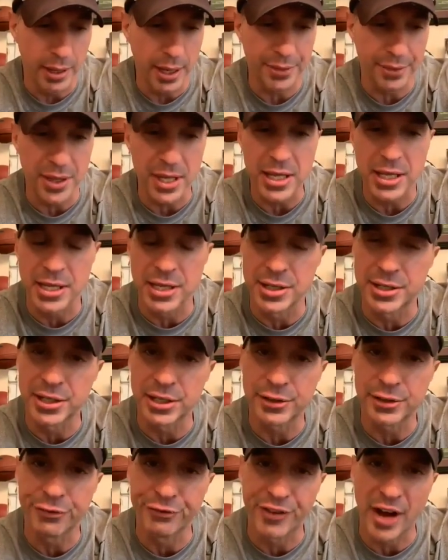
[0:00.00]
I think he had
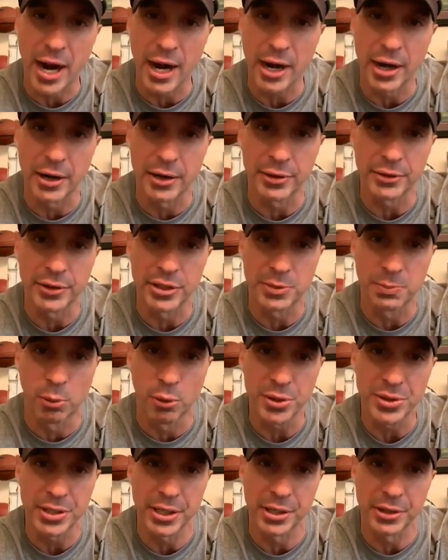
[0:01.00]
just fired the
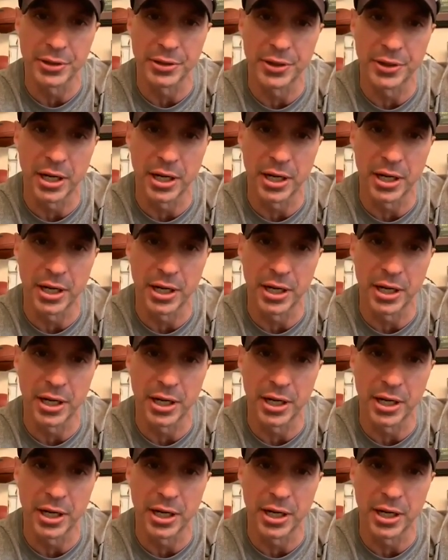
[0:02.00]
sports editor